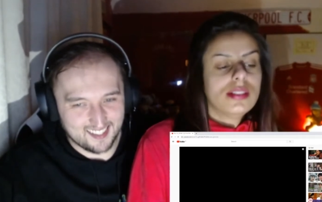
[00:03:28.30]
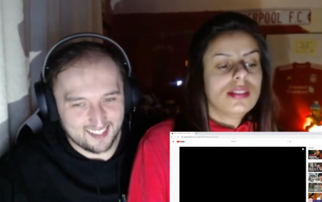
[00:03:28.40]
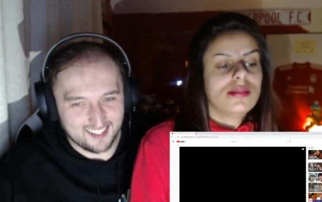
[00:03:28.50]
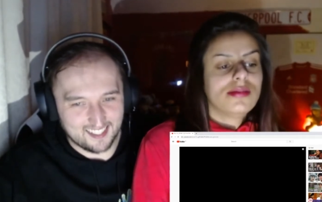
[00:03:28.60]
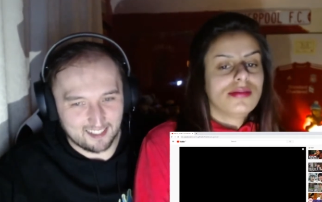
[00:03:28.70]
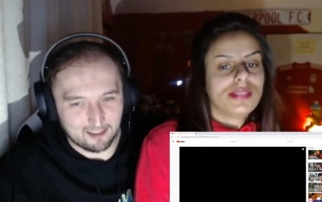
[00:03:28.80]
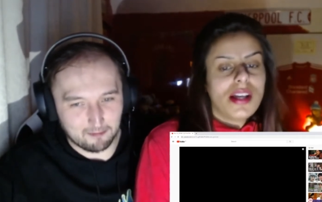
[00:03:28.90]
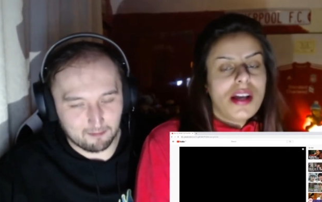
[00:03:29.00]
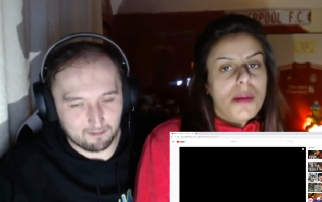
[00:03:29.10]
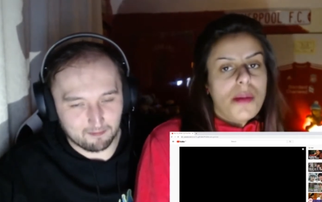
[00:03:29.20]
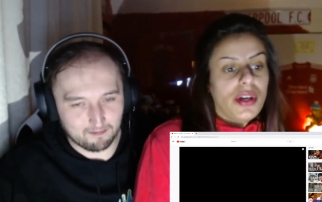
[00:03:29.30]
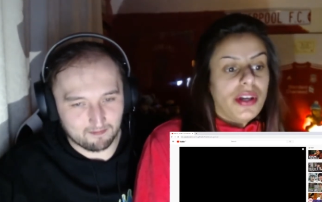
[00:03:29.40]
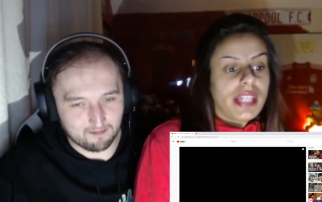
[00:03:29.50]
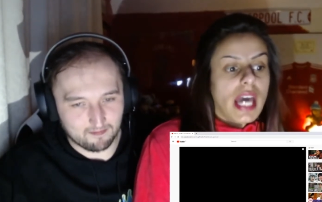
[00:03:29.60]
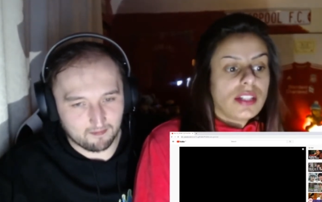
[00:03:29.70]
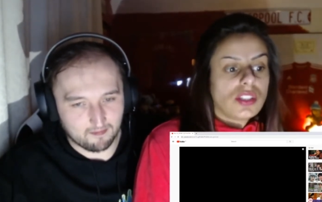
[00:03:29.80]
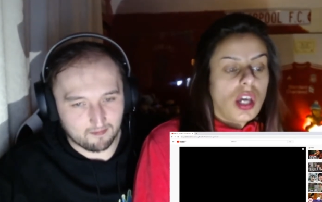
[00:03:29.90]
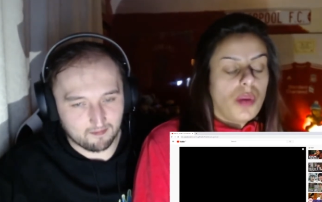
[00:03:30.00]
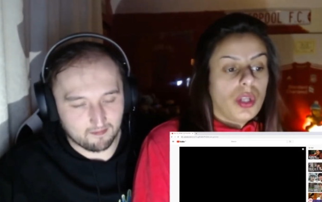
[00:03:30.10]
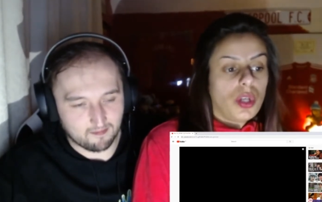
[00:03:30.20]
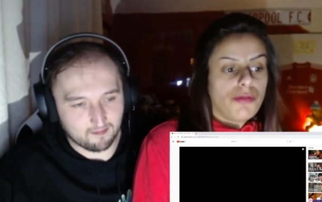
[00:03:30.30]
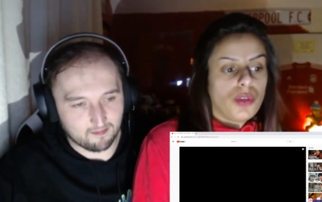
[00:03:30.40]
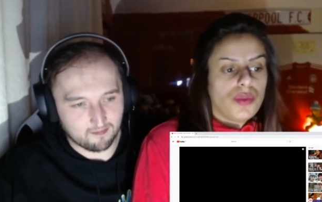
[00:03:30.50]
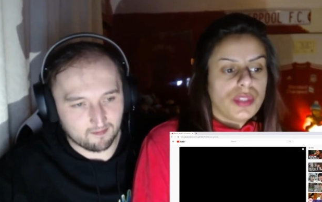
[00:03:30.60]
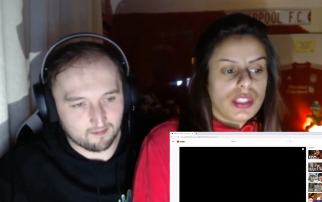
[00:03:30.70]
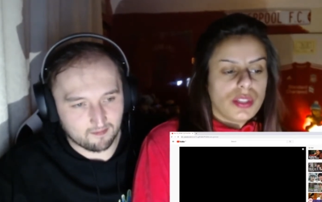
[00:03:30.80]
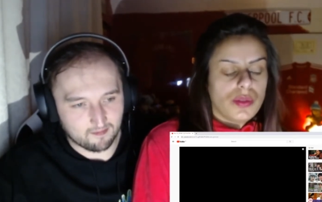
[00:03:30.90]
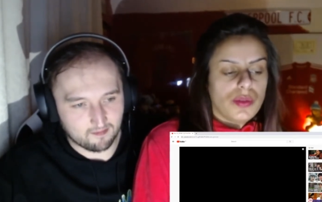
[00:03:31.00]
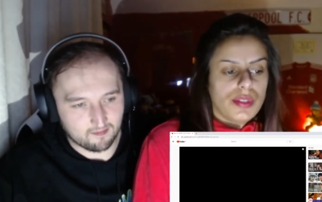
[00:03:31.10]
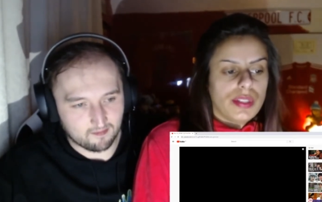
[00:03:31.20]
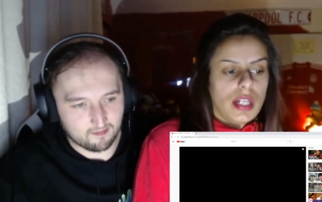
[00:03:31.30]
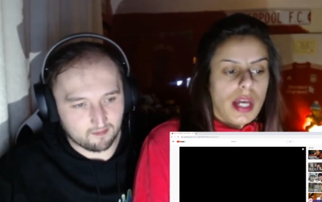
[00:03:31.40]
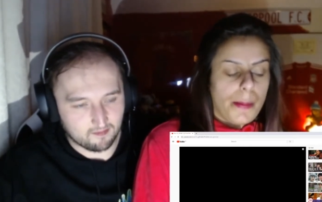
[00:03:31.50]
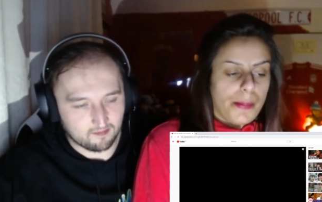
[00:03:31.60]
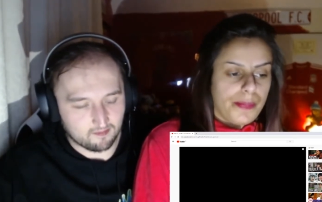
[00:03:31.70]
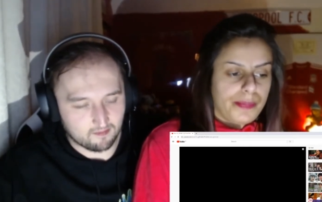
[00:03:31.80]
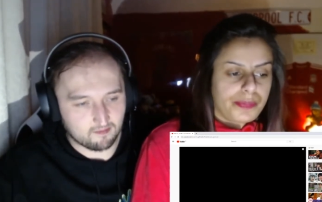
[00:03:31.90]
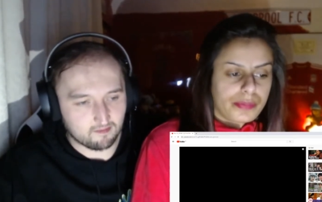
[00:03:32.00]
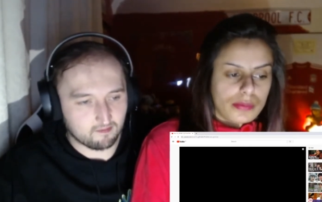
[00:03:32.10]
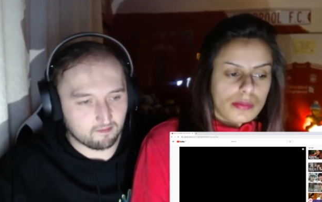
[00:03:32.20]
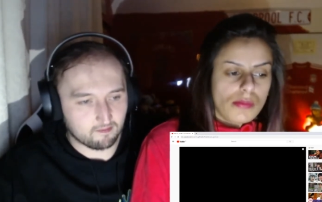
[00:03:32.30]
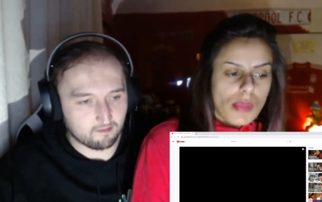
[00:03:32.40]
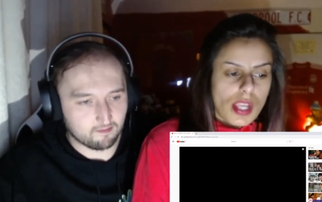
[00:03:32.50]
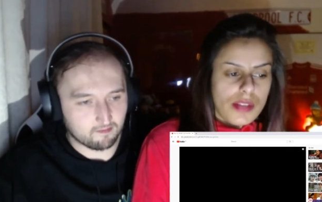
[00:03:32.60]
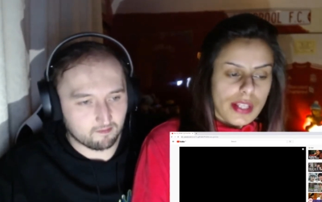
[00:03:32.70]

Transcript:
Speaker 1: Yeah. But yeah, so we're looking forward to um, this